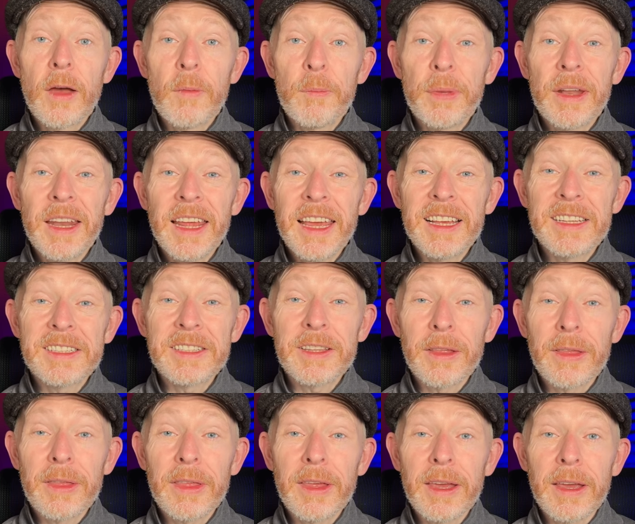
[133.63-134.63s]
But here's the
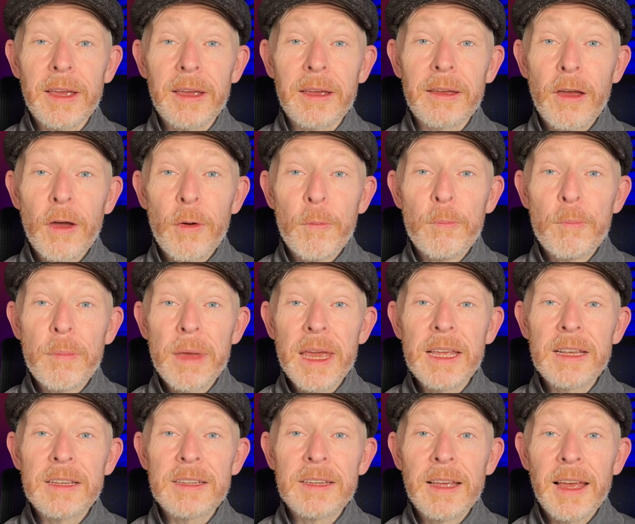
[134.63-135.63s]
thing.
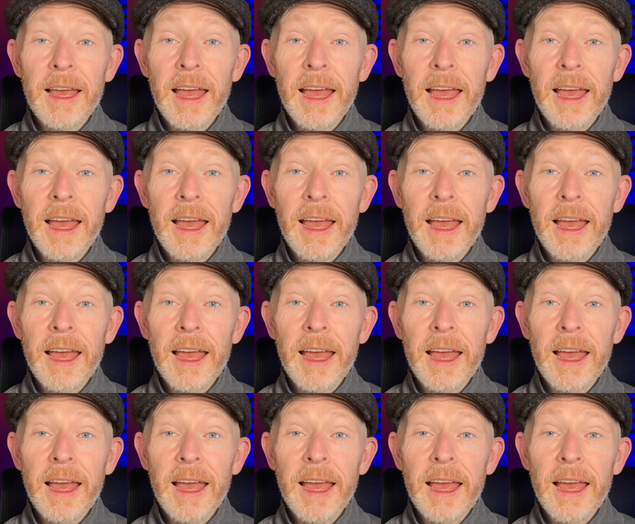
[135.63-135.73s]
Meat